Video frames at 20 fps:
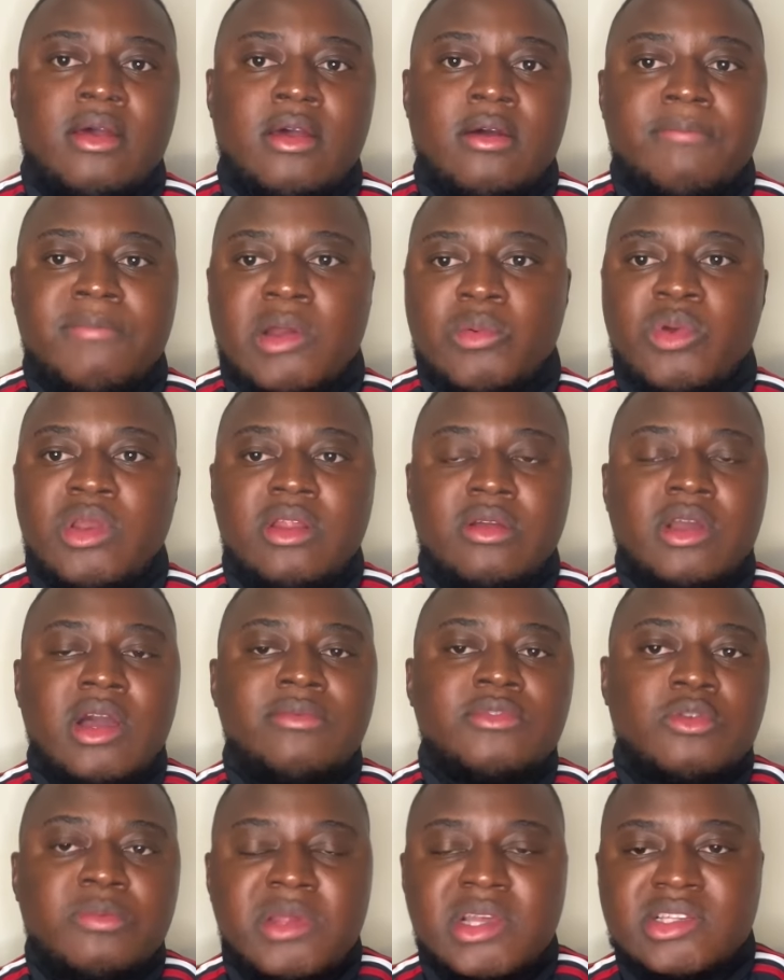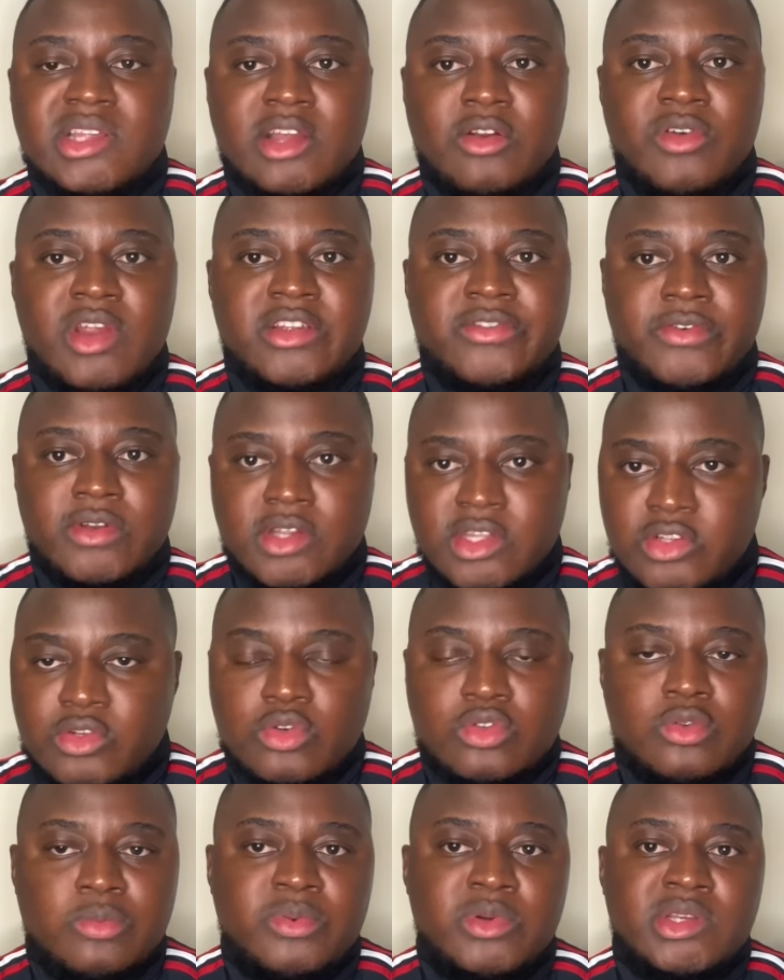But when it comes to players like Rashford, he chose
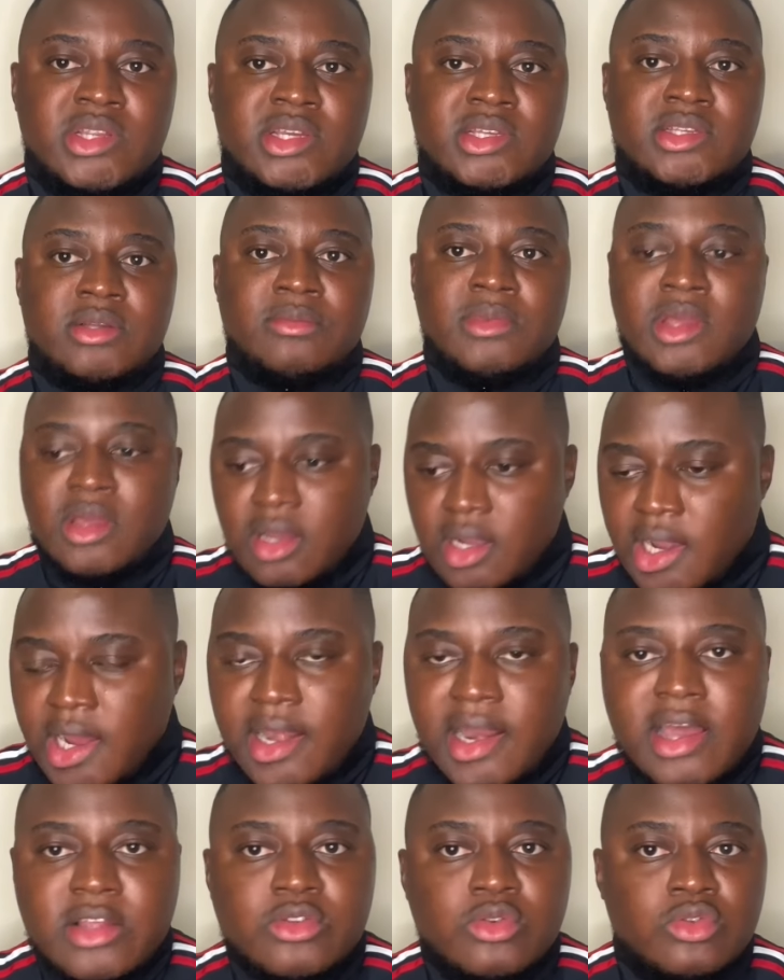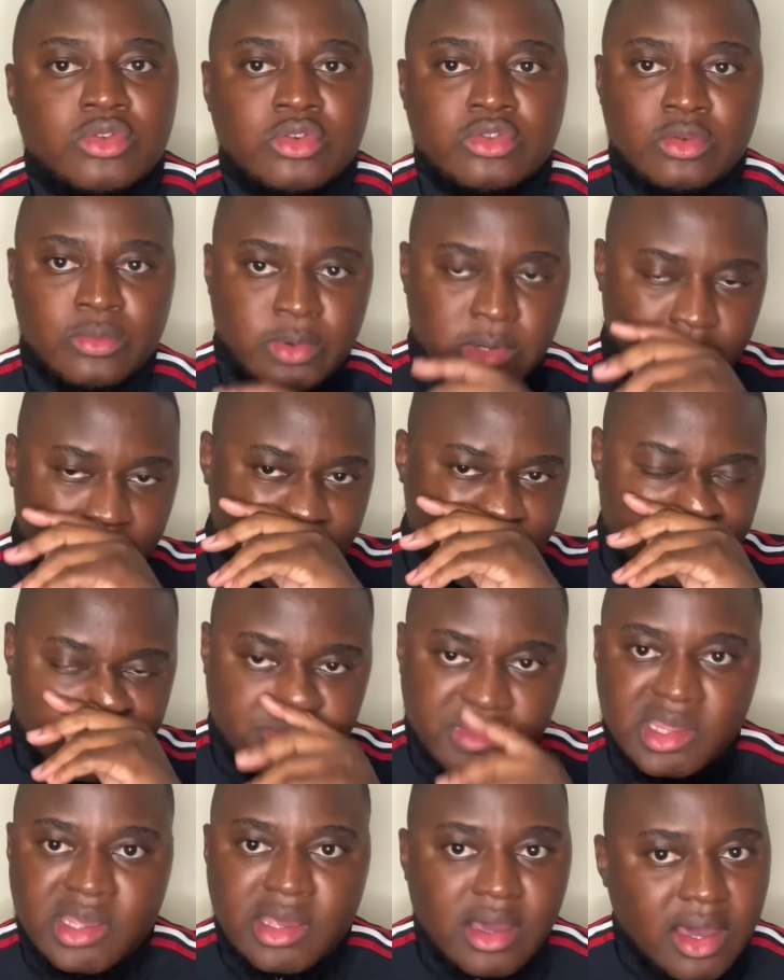to protect him. Garnacho chose to protect him.
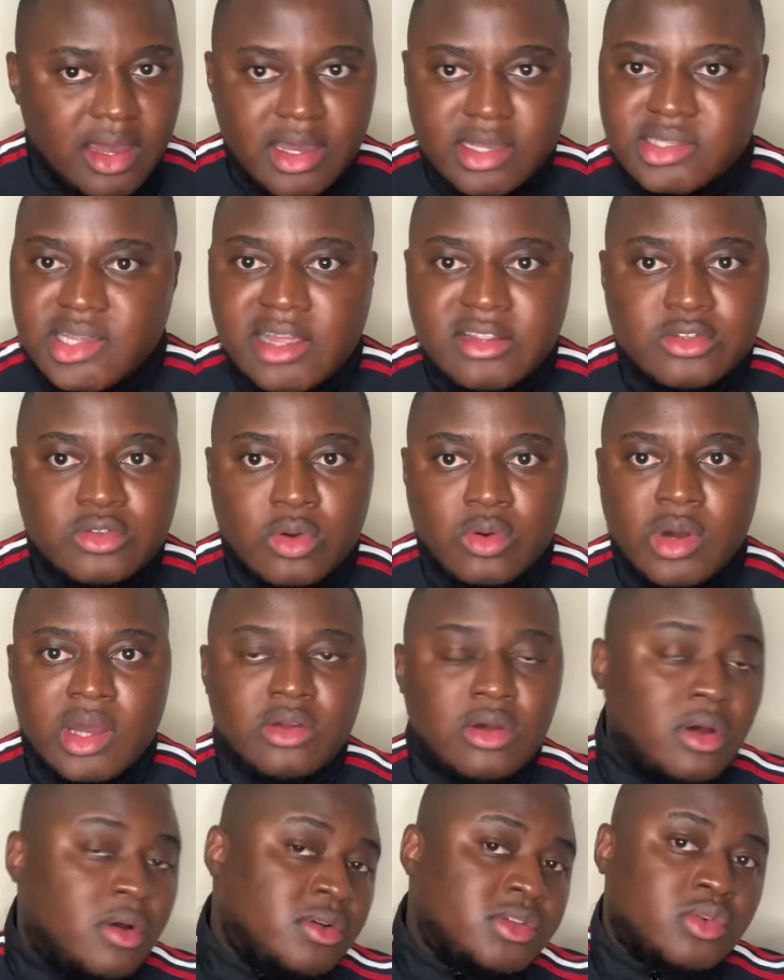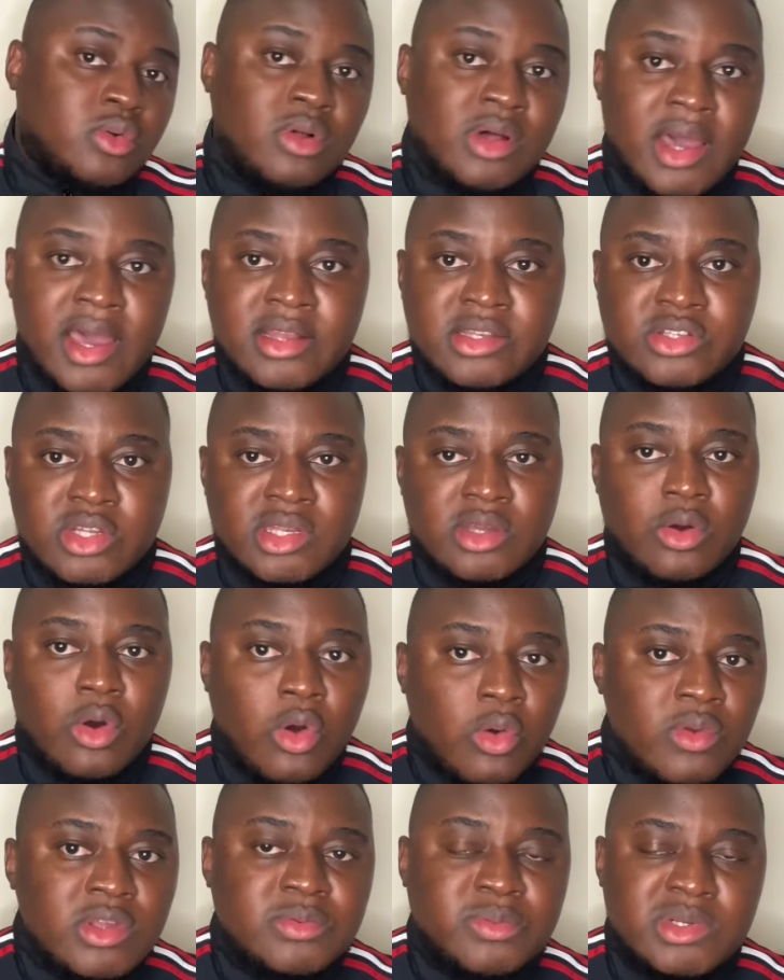Sancho, what's it called? Anthony,
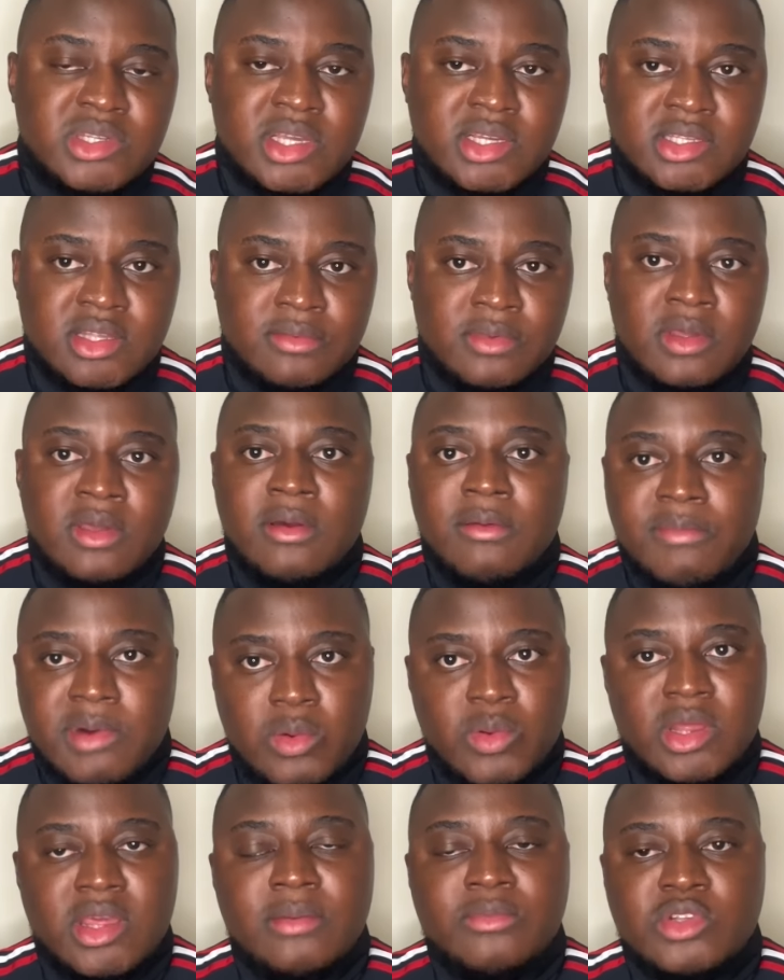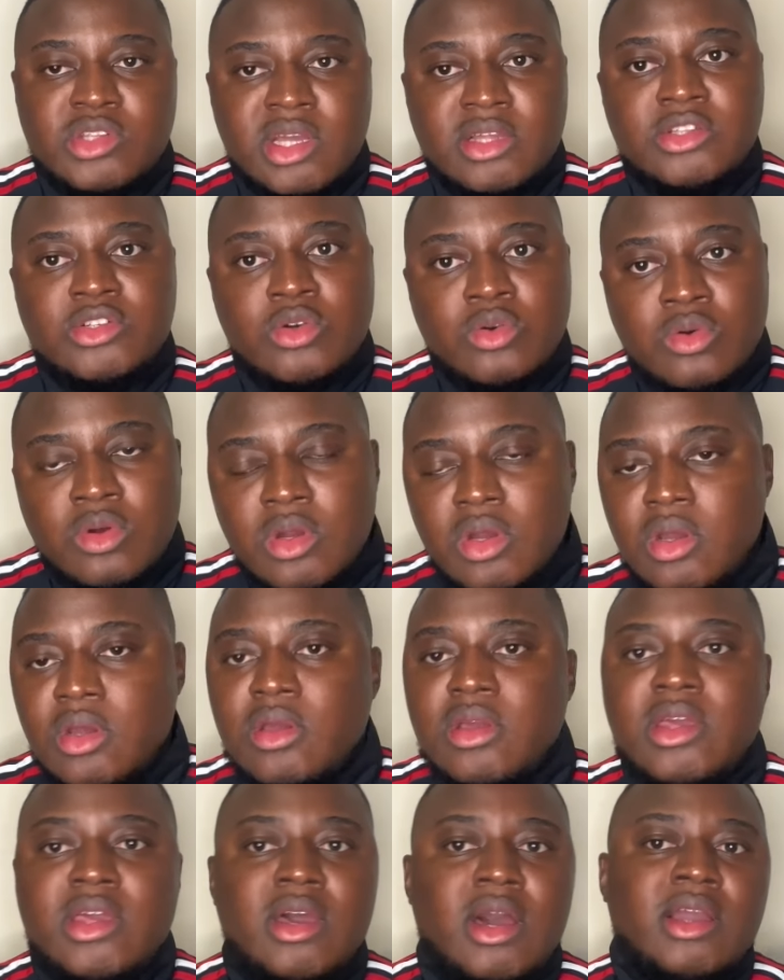always protecting him. But when it came to Sancho,
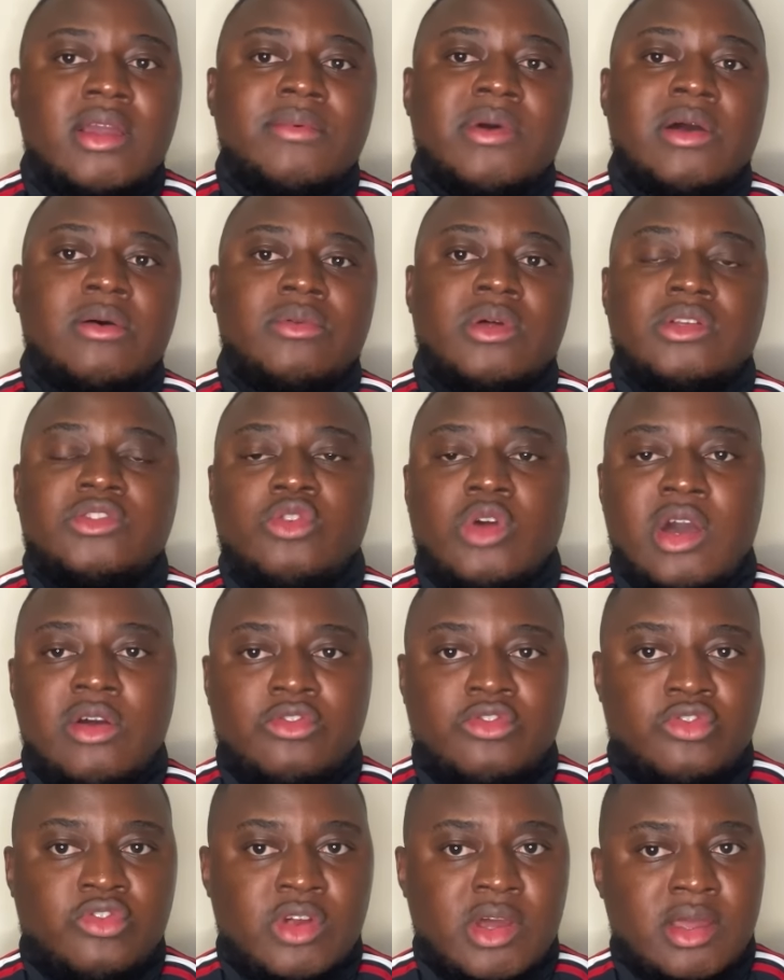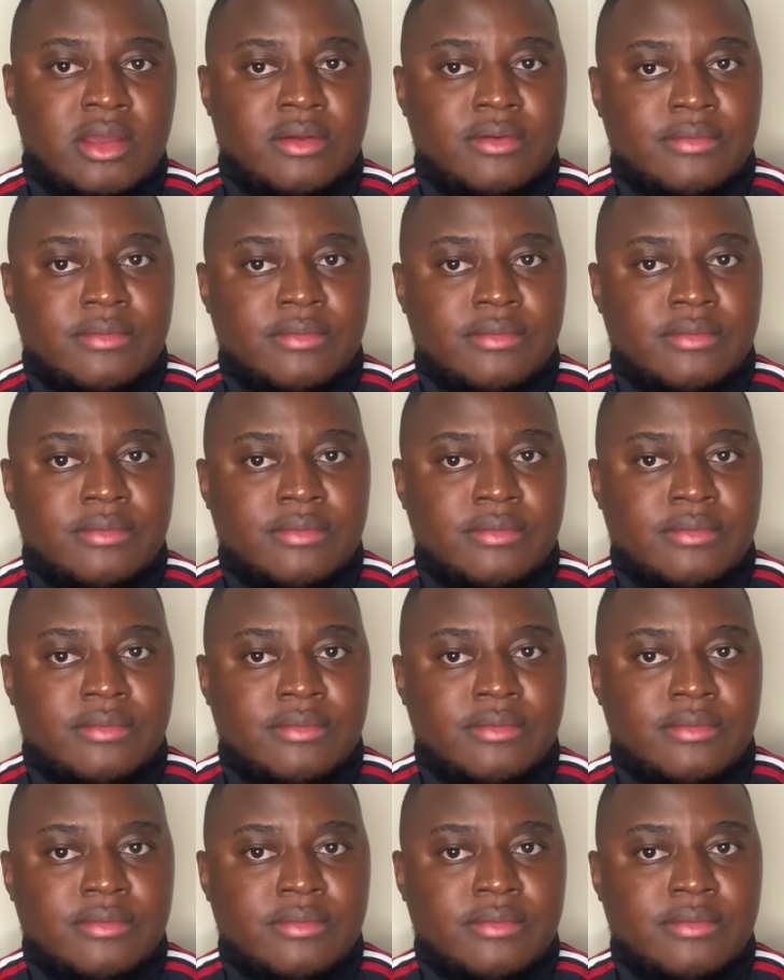he hung him out to dry.